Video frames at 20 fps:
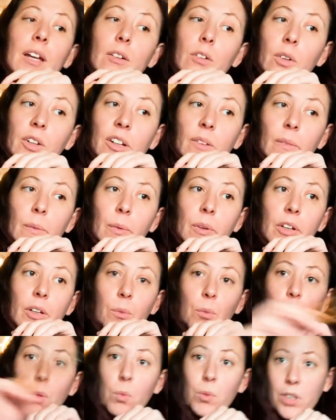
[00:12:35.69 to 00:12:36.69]
I'm going to be
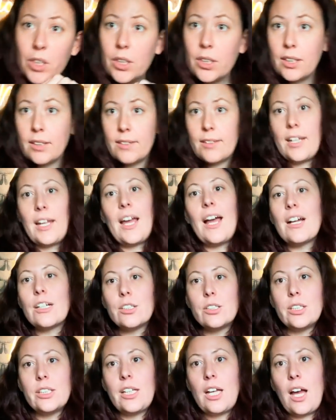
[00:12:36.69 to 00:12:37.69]
putting more work is I
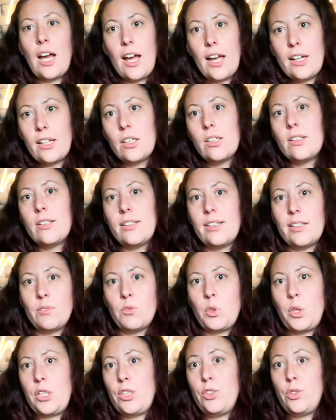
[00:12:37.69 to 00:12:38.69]
actually hired
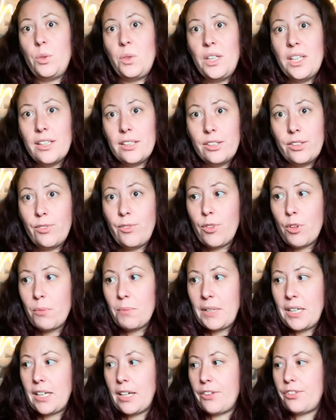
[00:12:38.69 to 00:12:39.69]
someone to list for
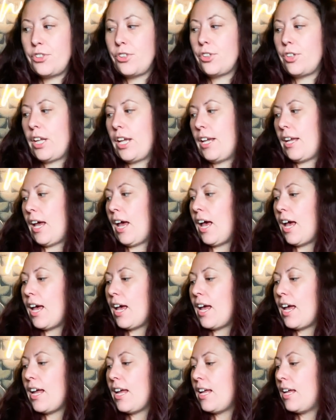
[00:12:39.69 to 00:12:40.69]
me yesterday.
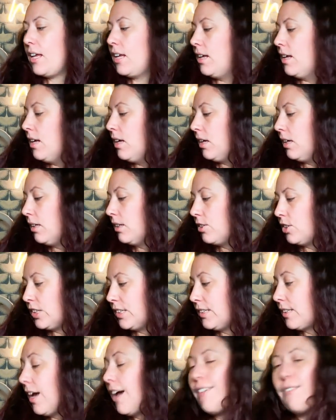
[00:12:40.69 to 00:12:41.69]
I
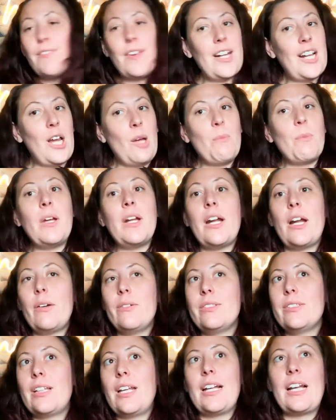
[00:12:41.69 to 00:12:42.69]
just got fed up and I
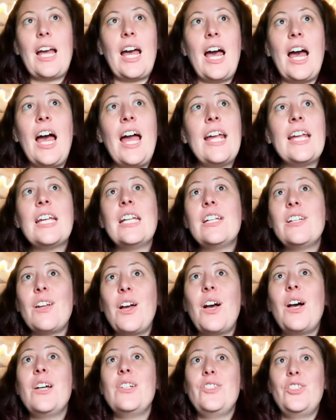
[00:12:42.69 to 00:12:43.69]
was like, I
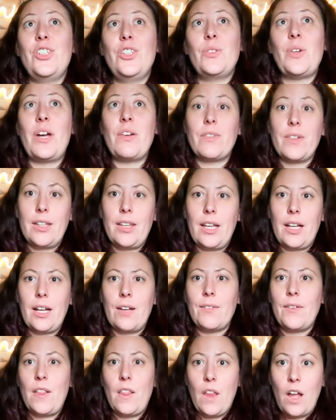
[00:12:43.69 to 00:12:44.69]
cannot do everything. I
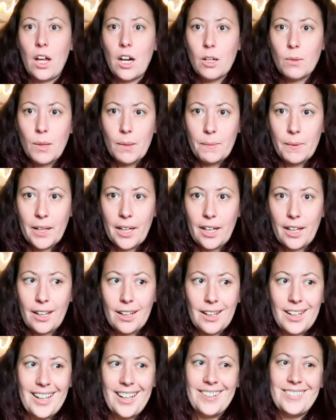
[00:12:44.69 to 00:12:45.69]
have a lot on my
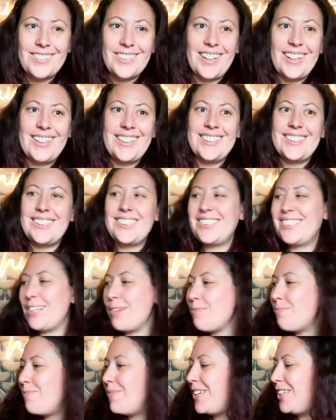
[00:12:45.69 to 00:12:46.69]
plate. I'm trying to
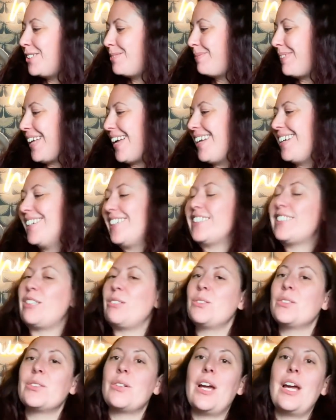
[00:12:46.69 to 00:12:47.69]
ship these planners.
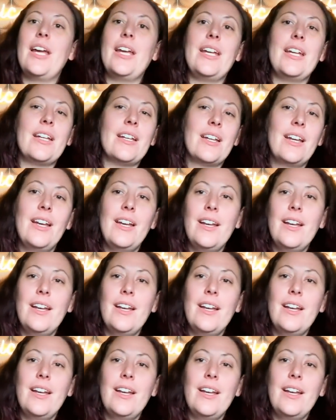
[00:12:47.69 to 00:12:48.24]
I'm trying